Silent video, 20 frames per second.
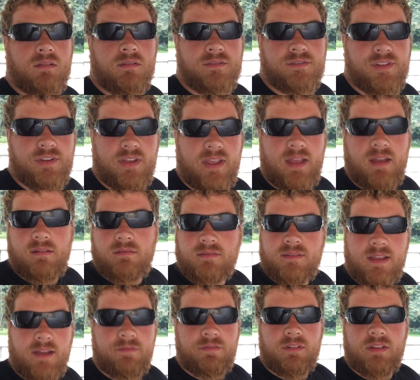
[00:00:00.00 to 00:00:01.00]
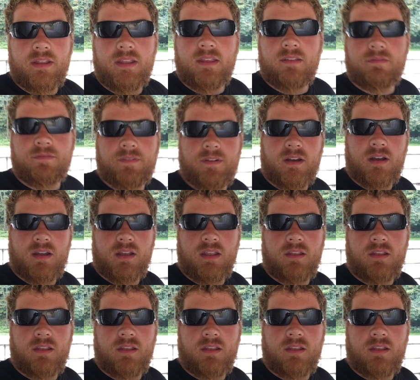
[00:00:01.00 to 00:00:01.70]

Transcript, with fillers: So yeah, definitely if uh,